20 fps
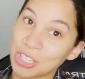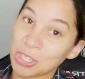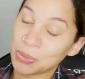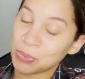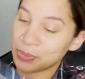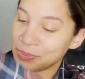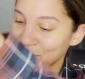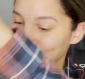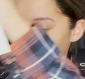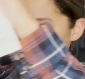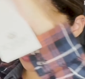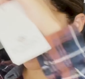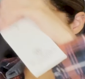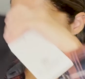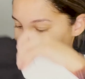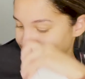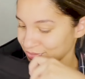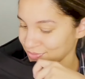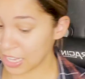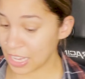Cute.
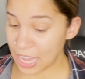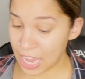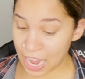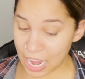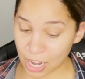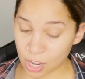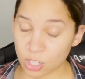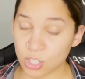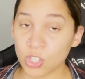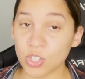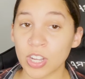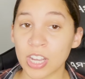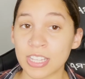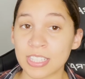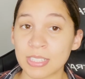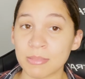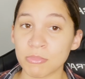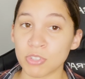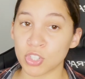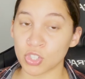I also got
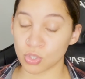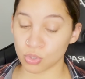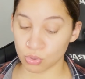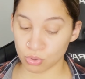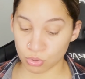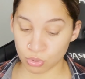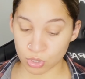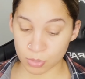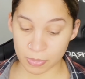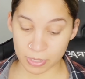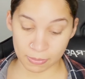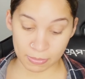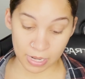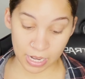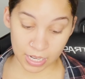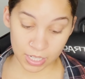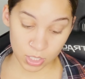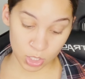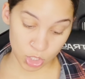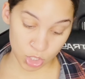some shoes, but I'm
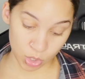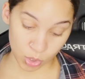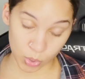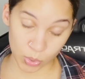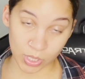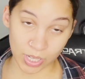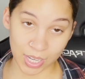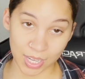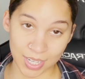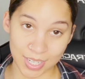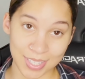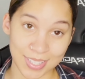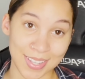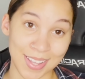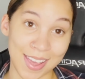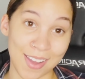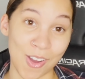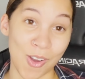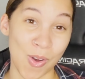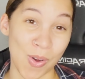not gonna show you guys
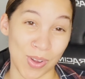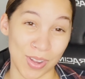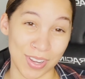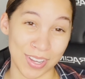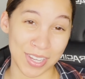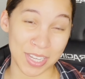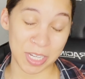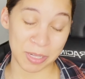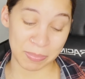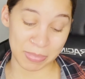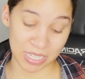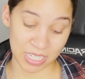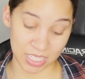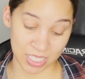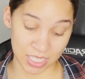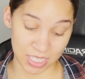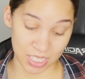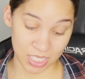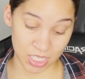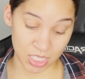that on
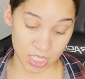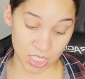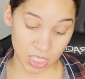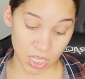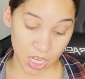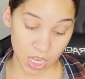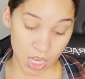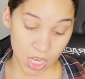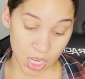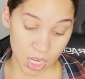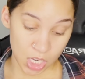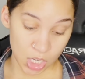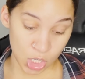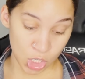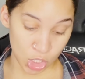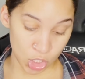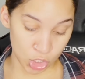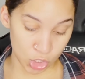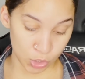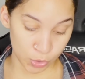because, you
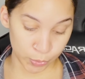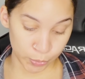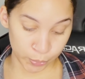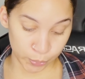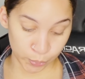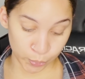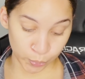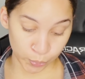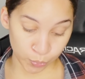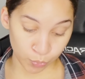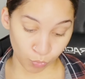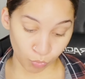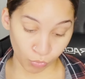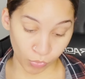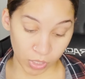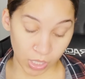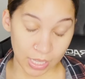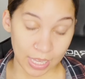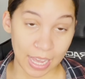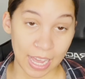know,
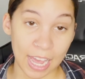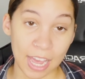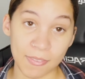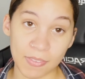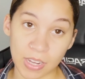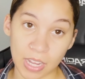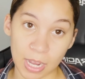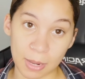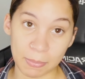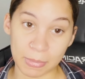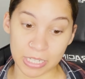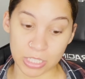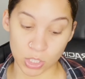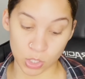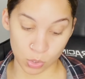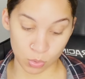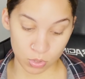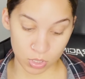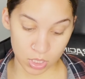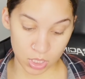I haven't gotten my
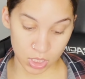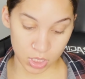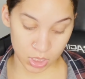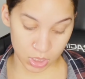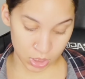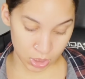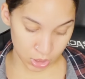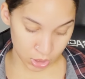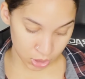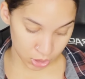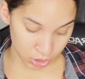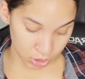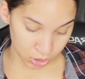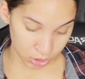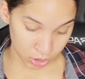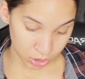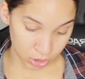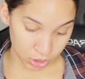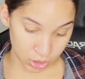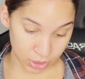toes done.
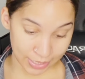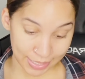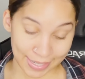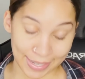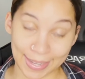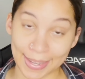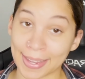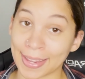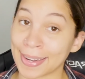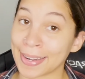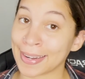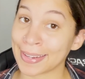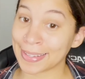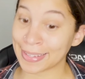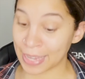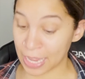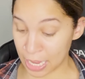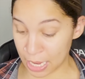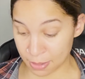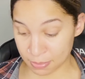And
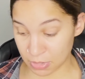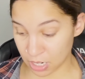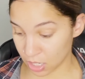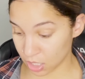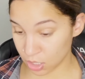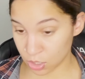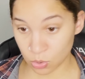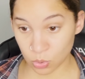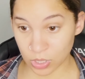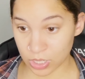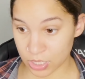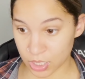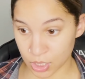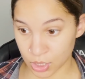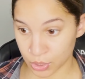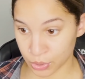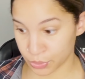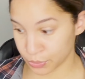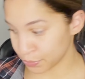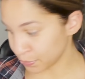yeah, I'm not gonna do that to you.